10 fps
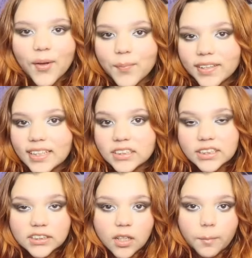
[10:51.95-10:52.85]
But this
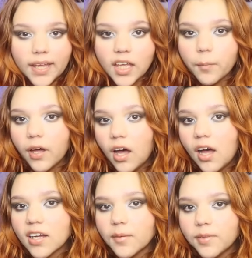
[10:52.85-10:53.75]
is the makeup
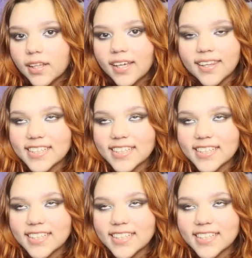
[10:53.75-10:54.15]
all complete.